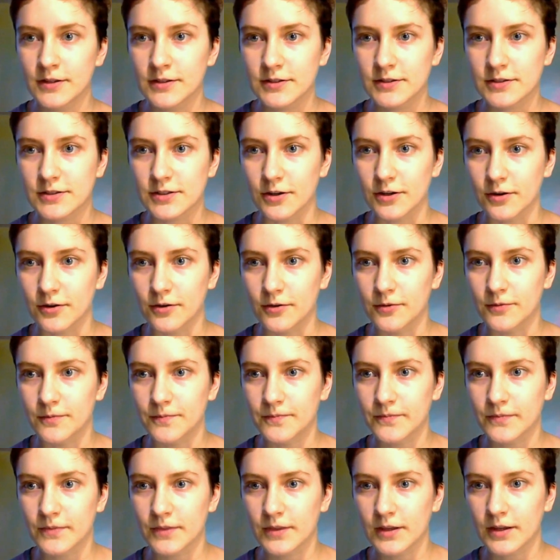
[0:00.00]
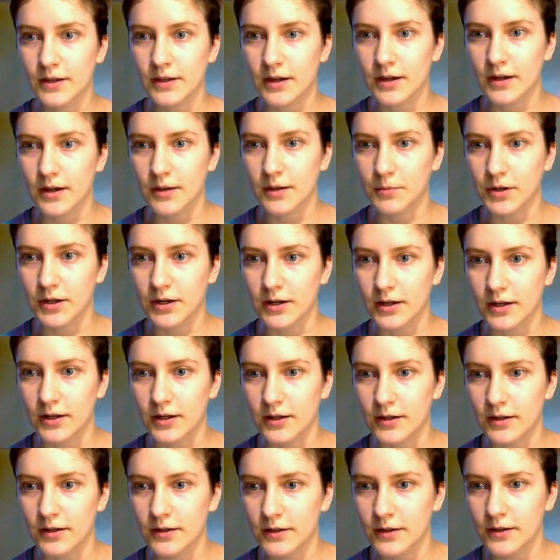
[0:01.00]
So I'm
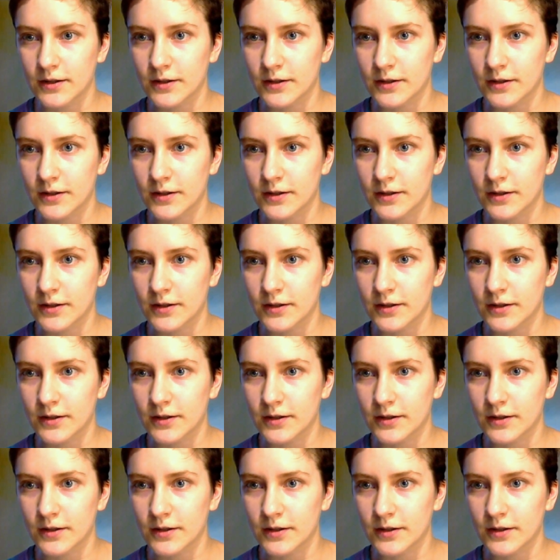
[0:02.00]
gonna...